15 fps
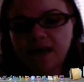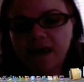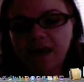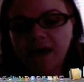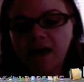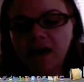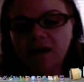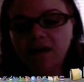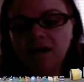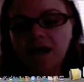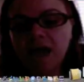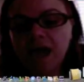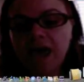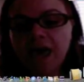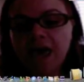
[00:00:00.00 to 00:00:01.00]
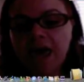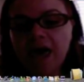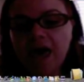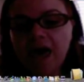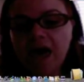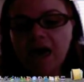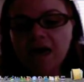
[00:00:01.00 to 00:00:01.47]
and
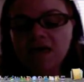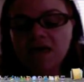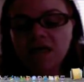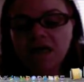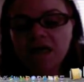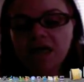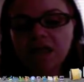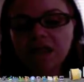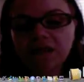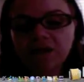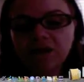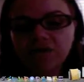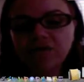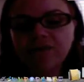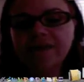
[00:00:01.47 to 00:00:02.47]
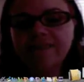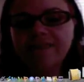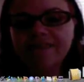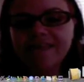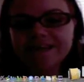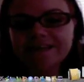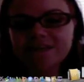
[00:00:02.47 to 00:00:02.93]
literally
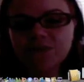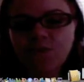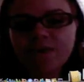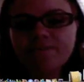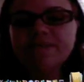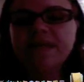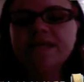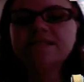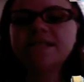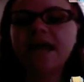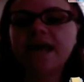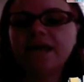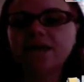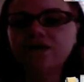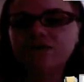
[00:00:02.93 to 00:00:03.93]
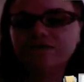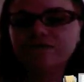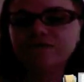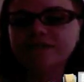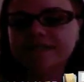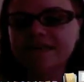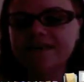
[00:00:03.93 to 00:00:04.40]
things, websites that I had
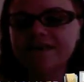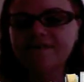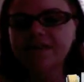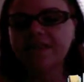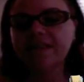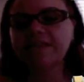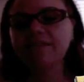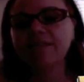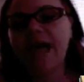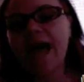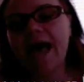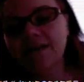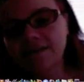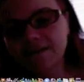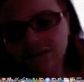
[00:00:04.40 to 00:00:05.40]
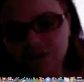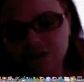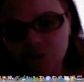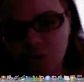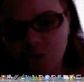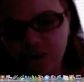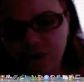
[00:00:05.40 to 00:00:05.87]
used even the last
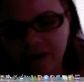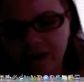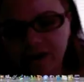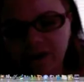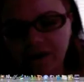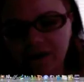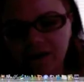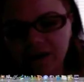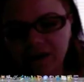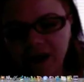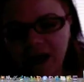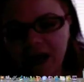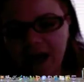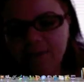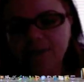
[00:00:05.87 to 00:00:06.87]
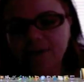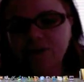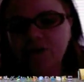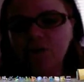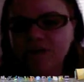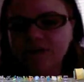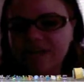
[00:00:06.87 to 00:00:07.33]
school year, I would
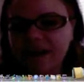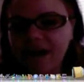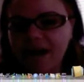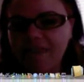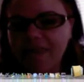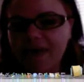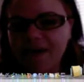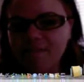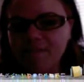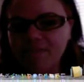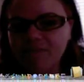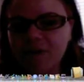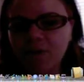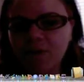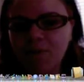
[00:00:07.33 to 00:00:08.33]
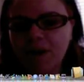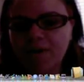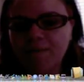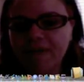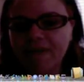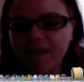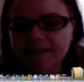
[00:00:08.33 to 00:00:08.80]
go to get on them that were part
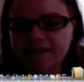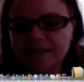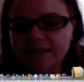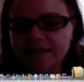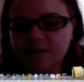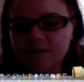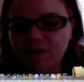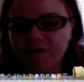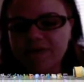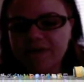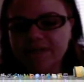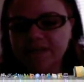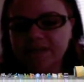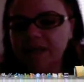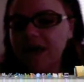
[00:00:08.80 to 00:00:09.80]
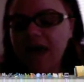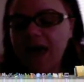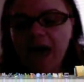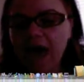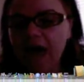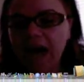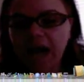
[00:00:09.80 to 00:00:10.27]
of my lessons previously,
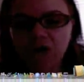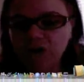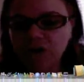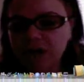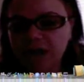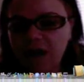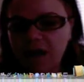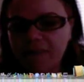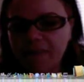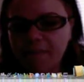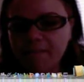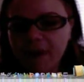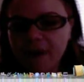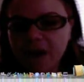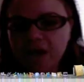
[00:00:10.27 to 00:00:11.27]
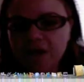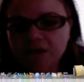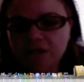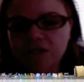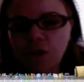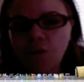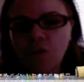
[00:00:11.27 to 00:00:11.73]
and I couldn't get on them.
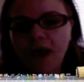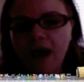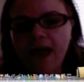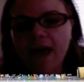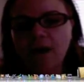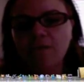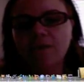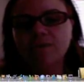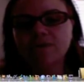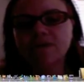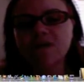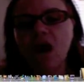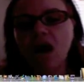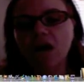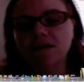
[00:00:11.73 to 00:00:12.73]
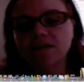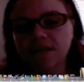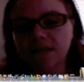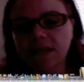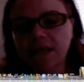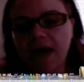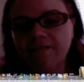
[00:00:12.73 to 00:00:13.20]
So I was
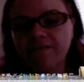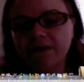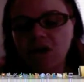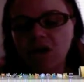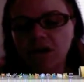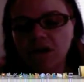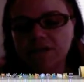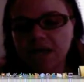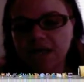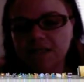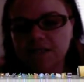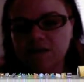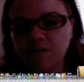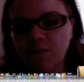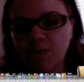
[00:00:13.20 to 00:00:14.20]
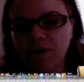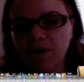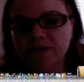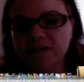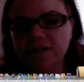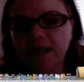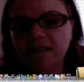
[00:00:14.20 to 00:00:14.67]
constantly having to call tech
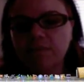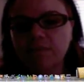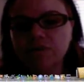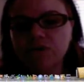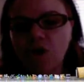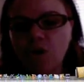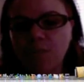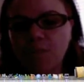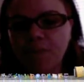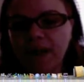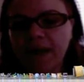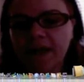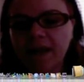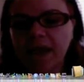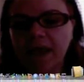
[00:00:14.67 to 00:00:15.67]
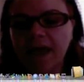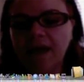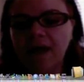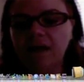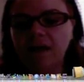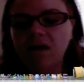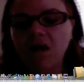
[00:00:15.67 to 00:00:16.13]
support to get them to open it,
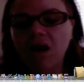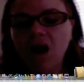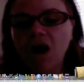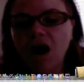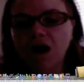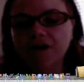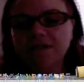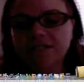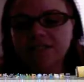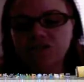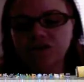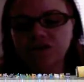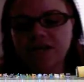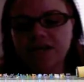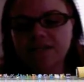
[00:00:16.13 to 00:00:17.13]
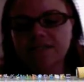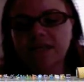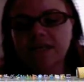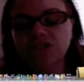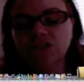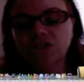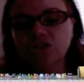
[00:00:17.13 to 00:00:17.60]
and our district has
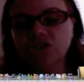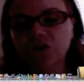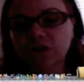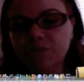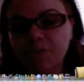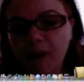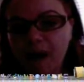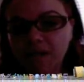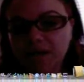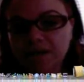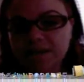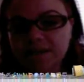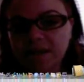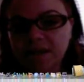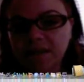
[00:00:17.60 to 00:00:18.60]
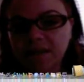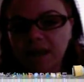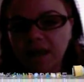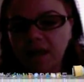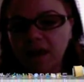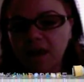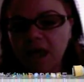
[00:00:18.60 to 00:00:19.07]
such a strict policy
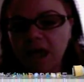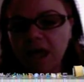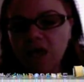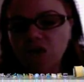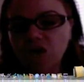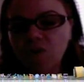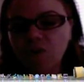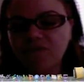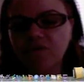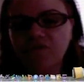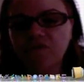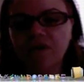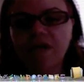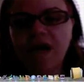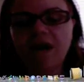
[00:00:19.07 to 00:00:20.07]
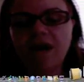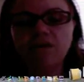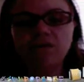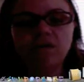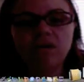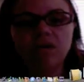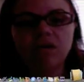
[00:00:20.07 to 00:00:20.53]
that you have to fill out
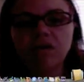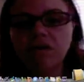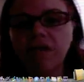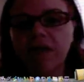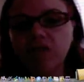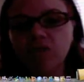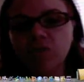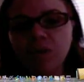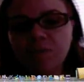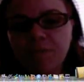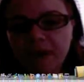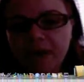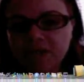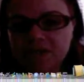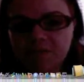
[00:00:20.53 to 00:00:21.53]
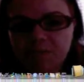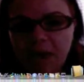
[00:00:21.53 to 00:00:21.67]
like 3 pages of